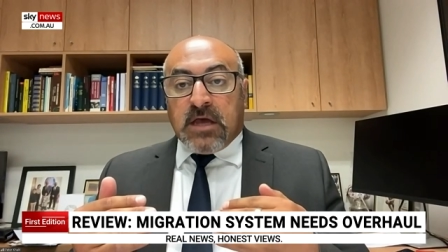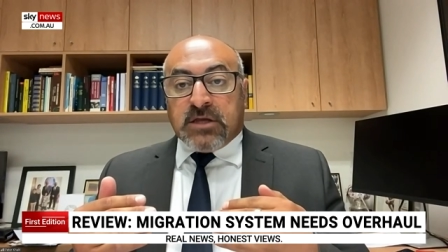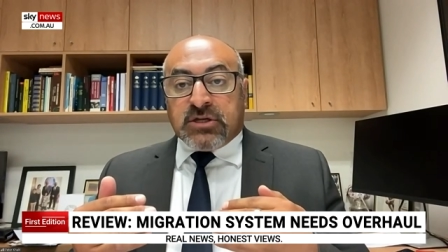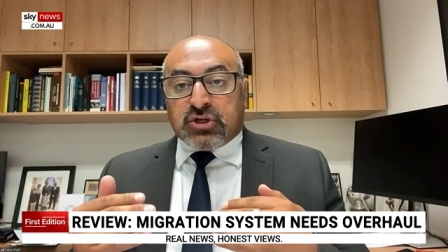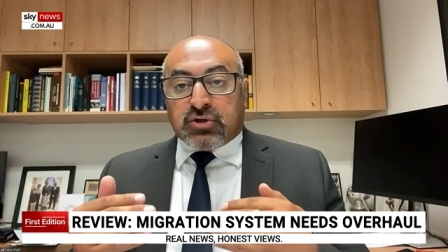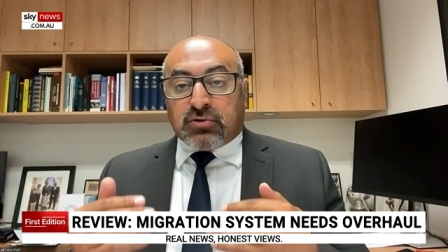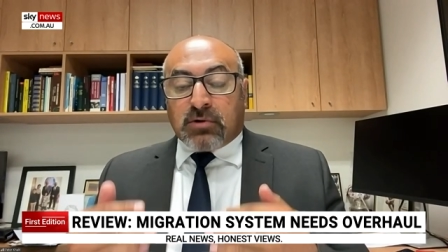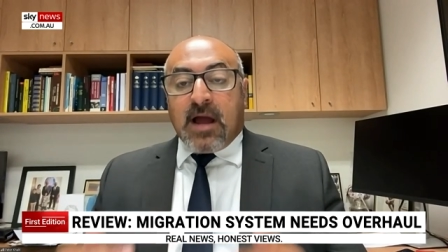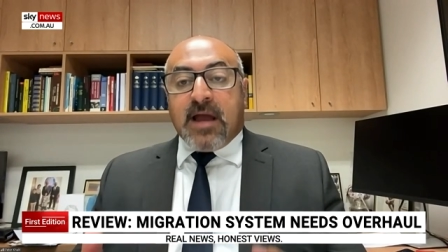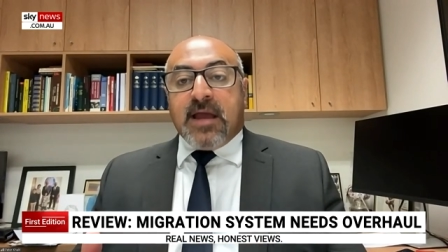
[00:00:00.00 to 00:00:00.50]

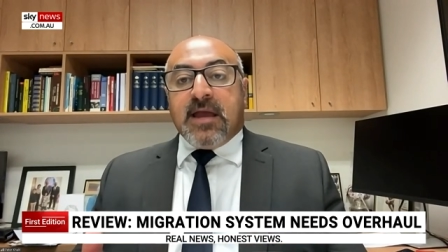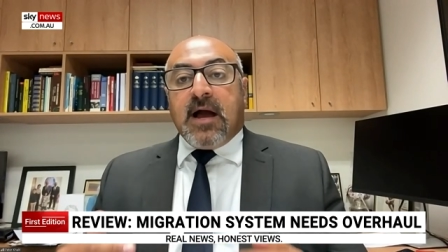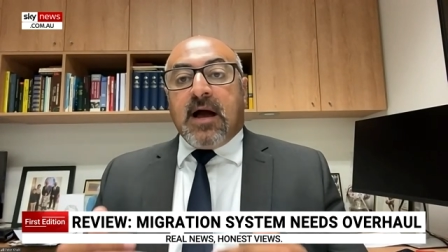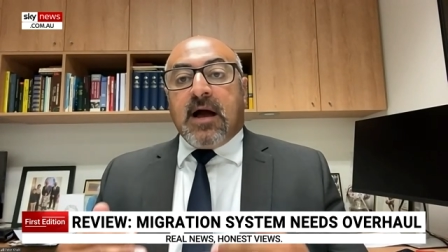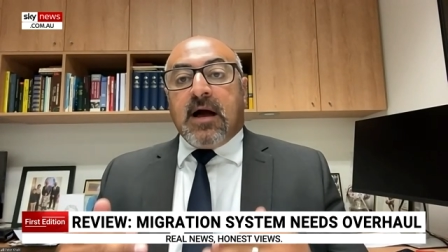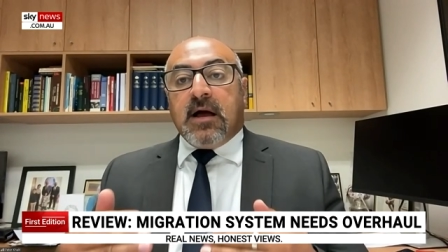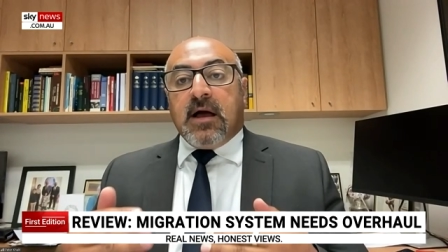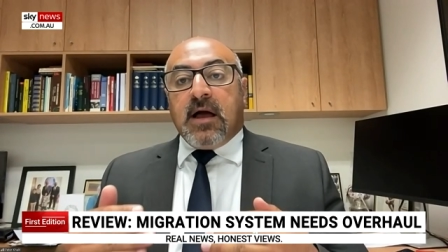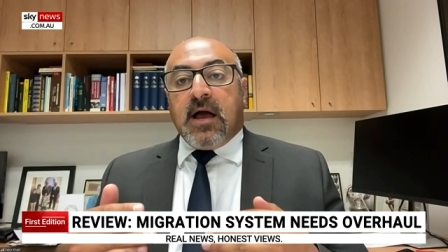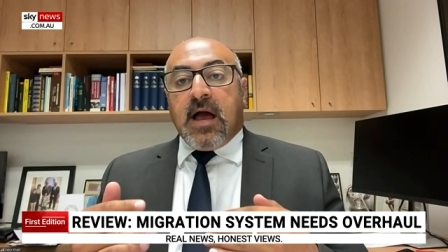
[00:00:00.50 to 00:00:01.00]

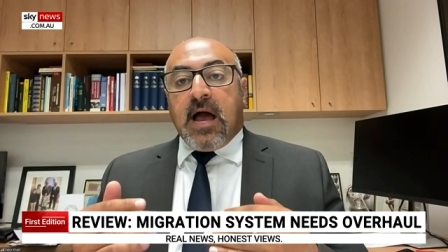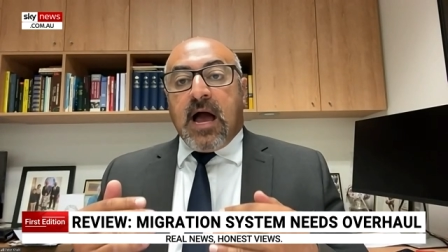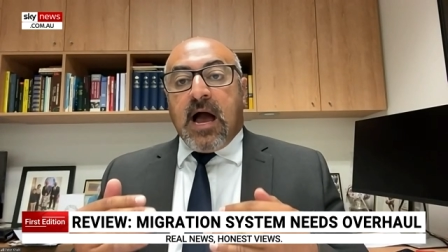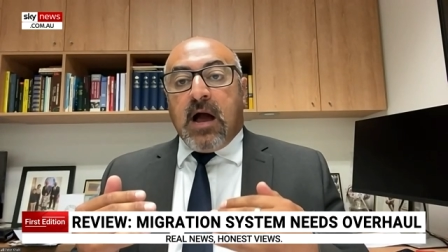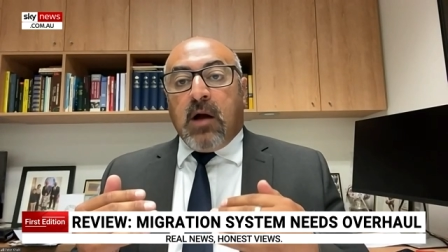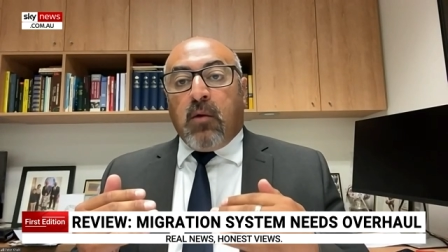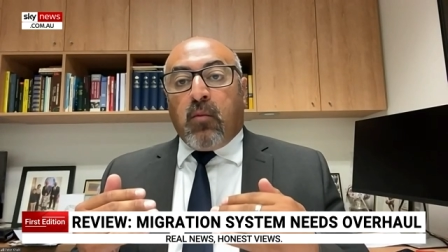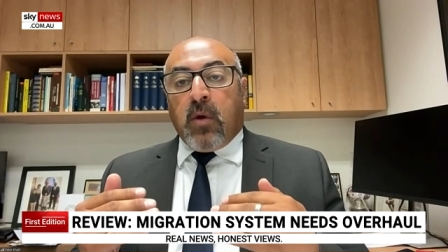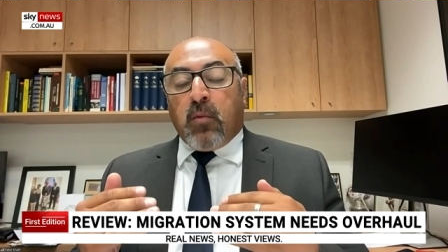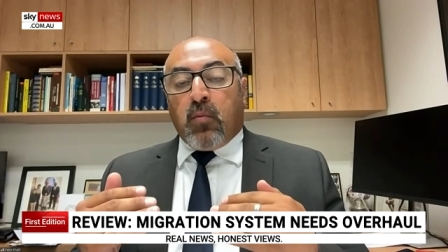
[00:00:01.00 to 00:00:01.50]
Australia,
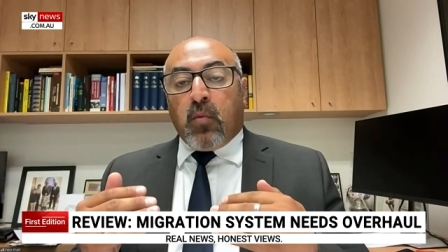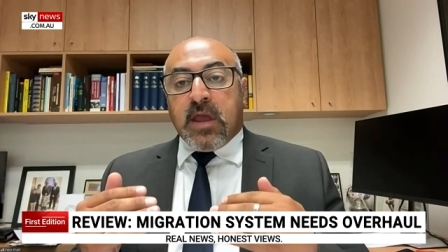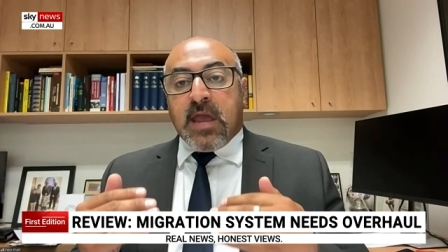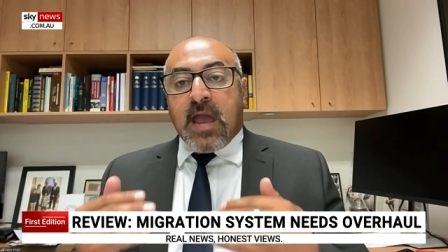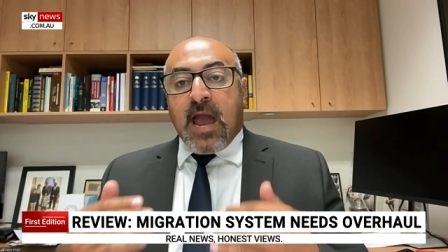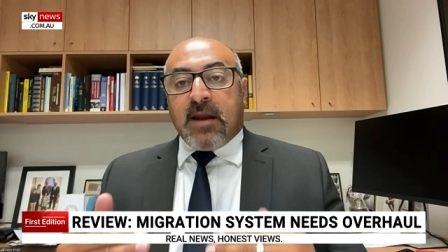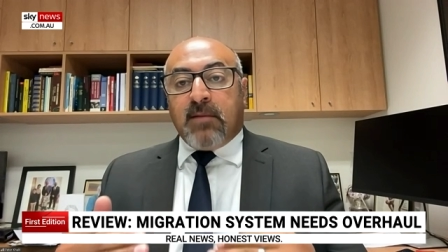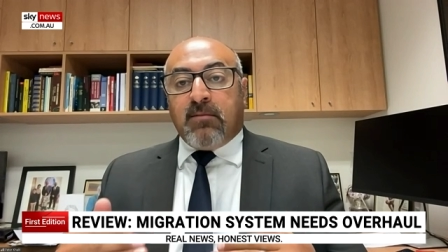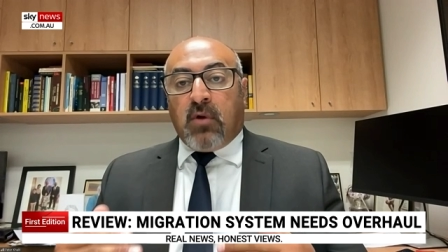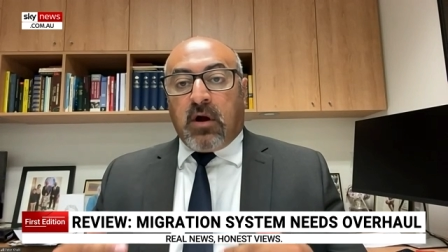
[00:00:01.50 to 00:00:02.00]
uh, when we
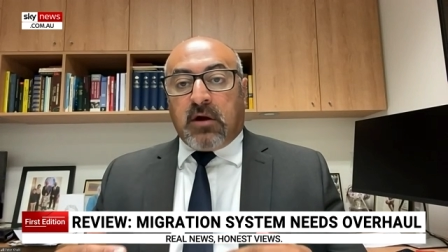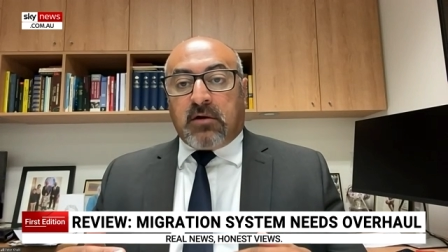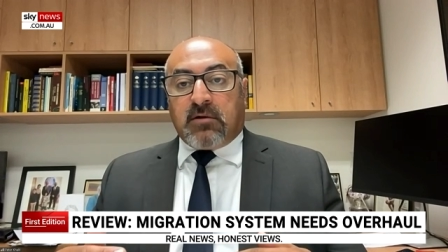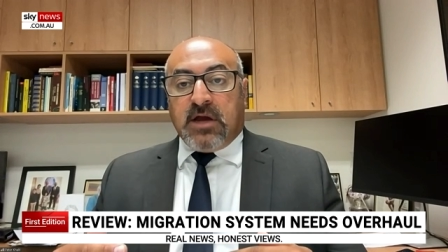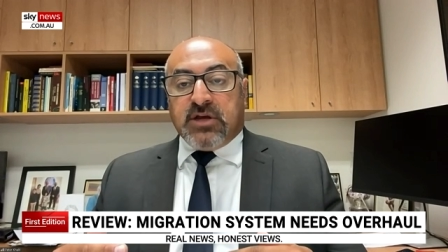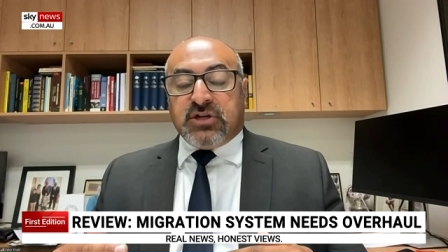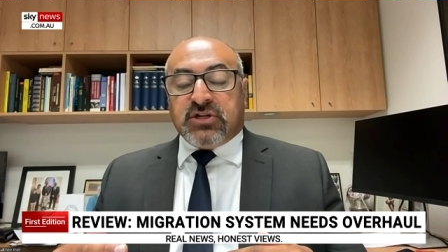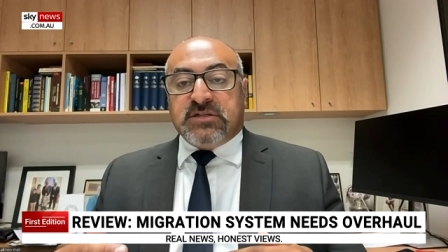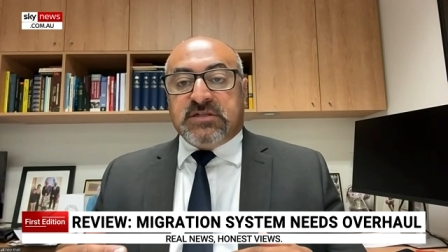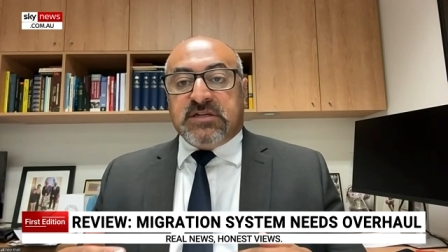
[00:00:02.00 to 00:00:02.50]
had a
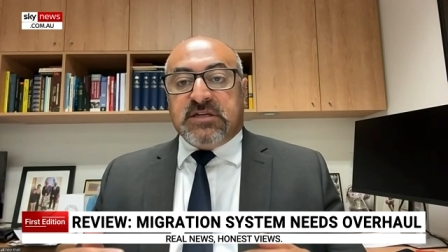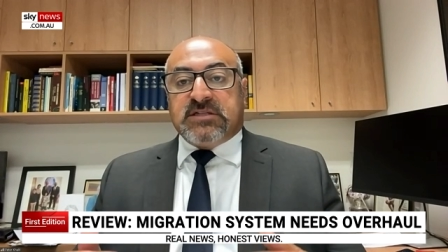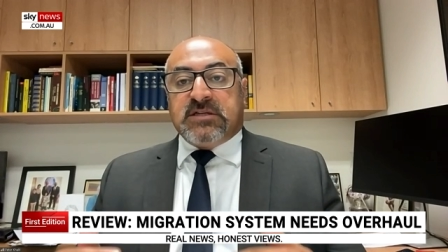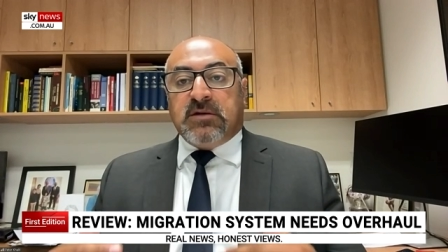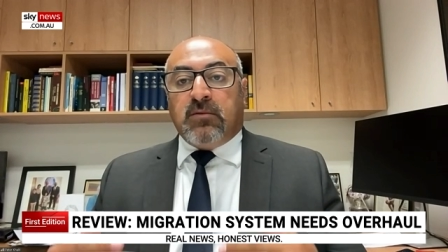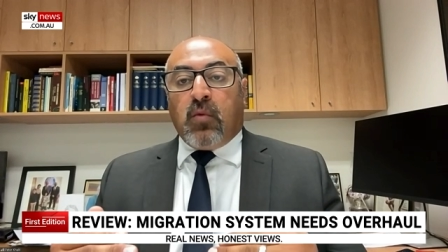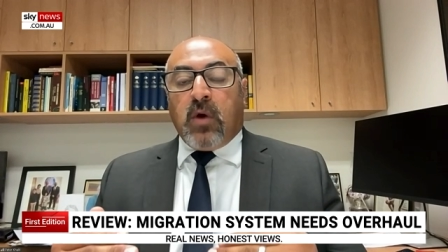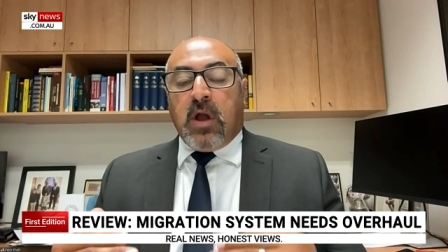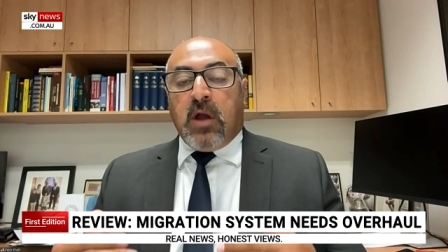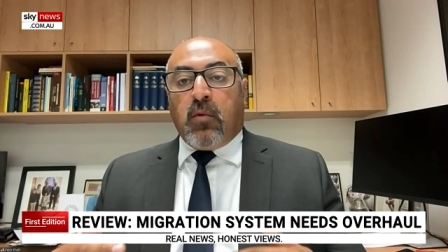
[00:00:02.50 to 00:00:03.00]
migration
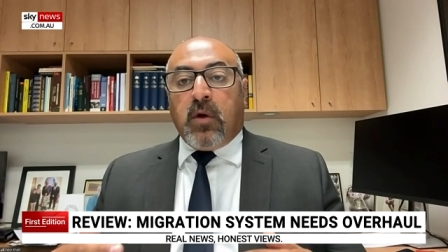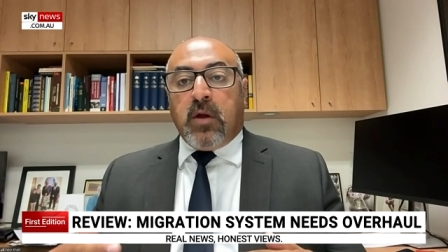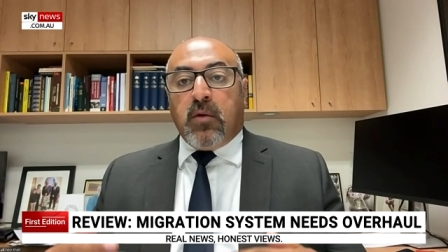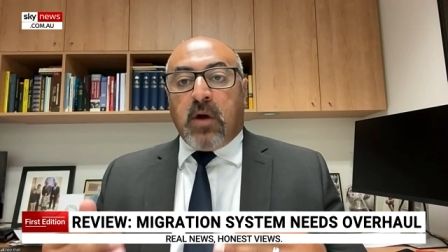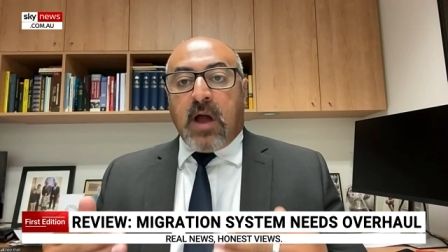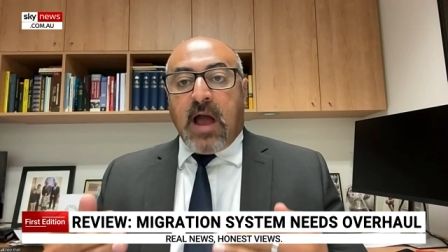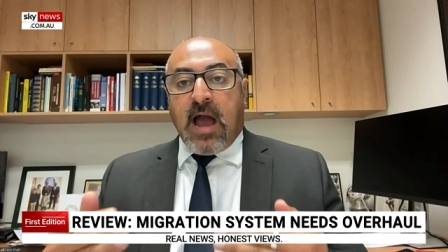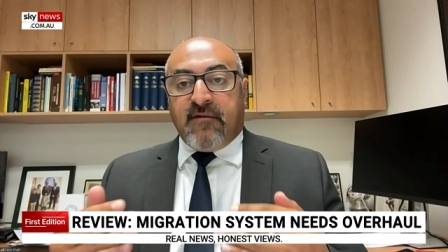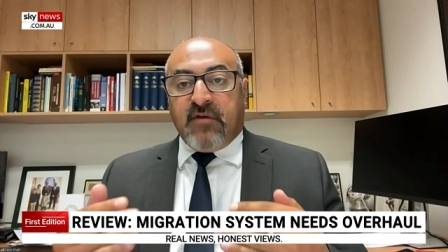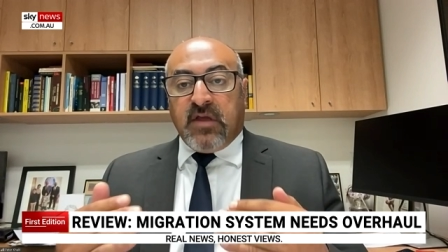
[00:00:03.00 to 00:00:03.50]
system where we
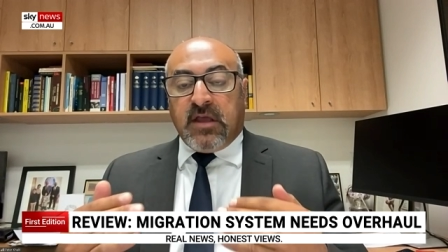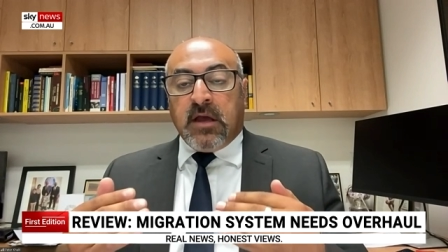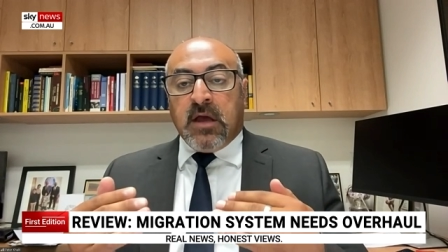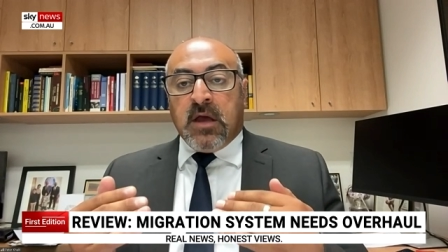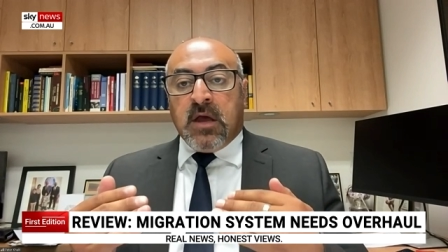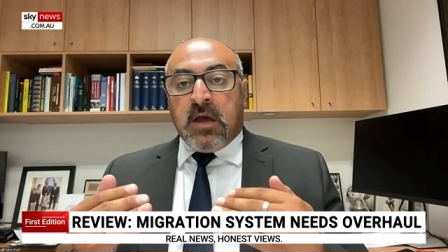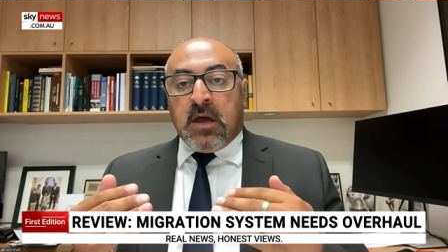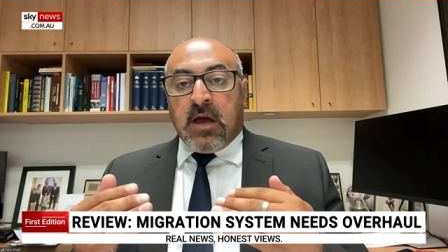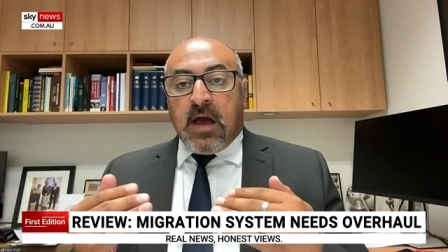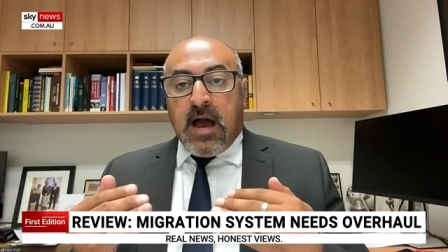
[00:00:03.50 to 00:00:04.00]
were having
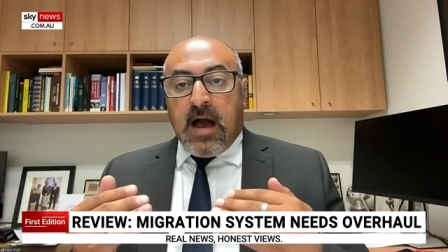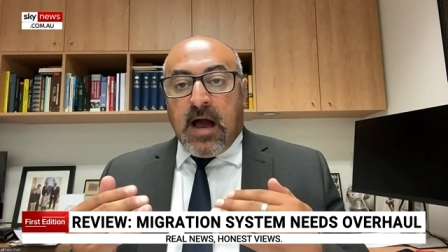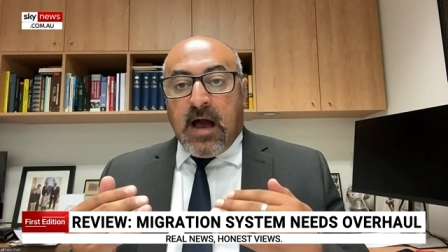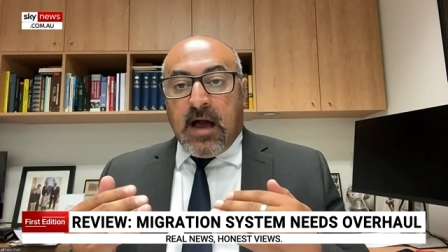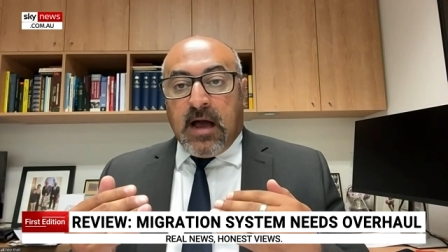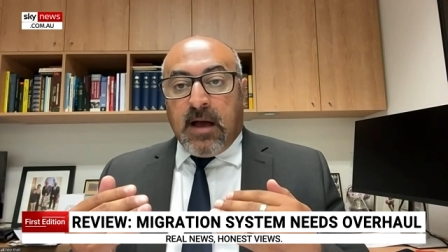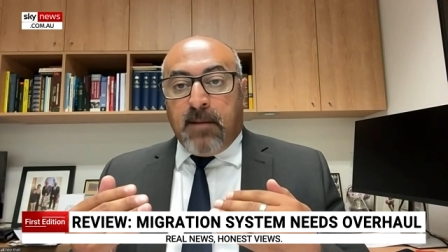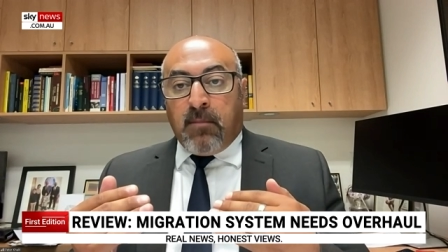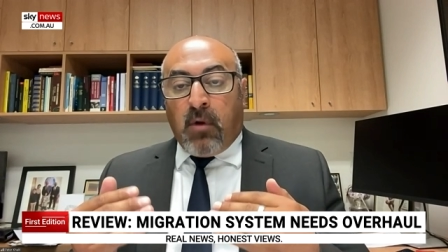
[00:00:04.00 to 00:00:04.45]
uh,